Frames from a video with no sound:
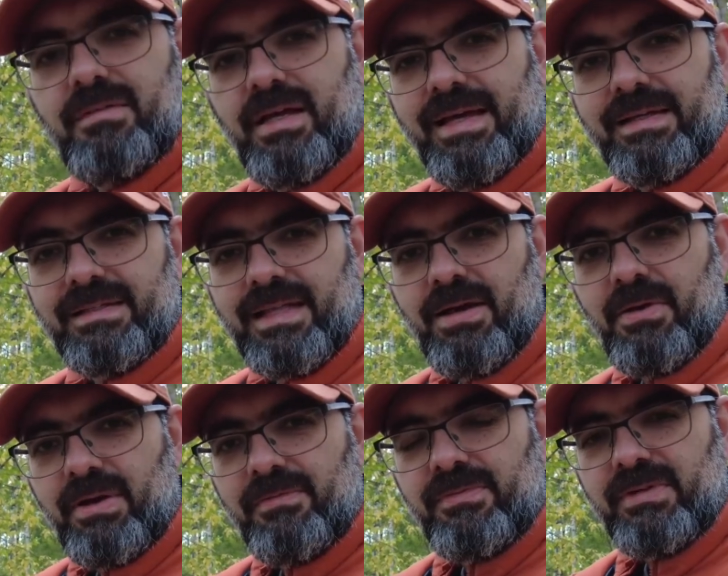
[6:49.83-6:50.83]
I
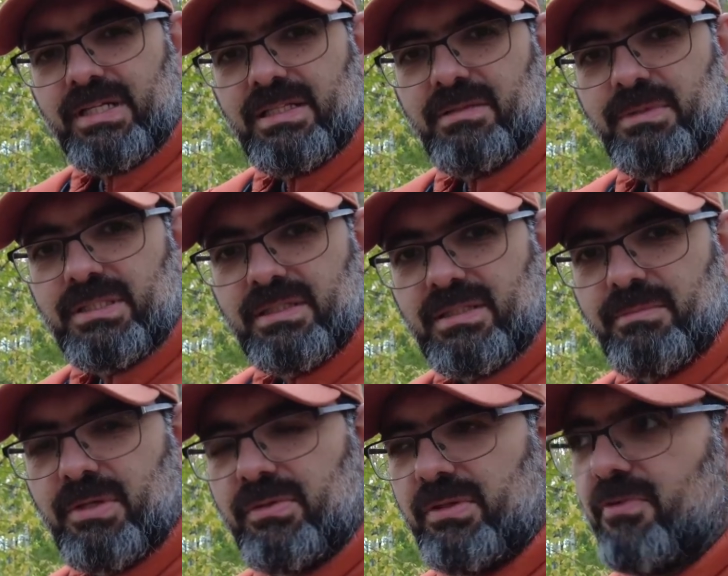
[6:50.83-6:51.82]
now have a very limited
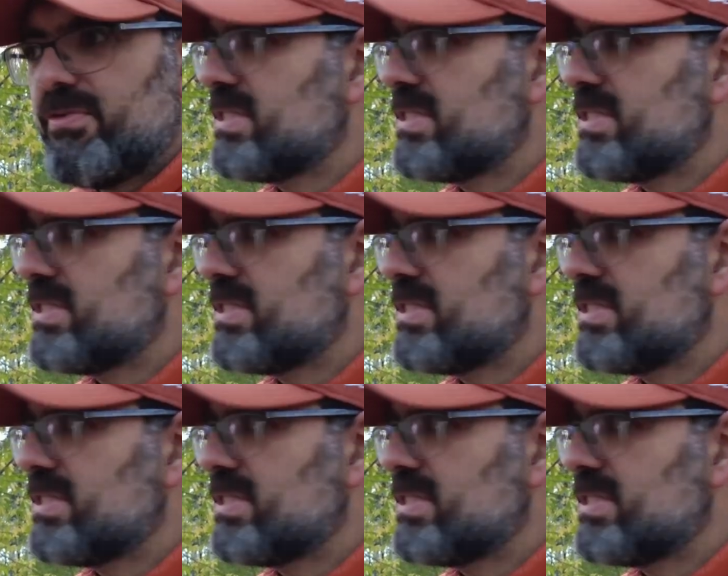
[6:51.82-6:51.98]
amount of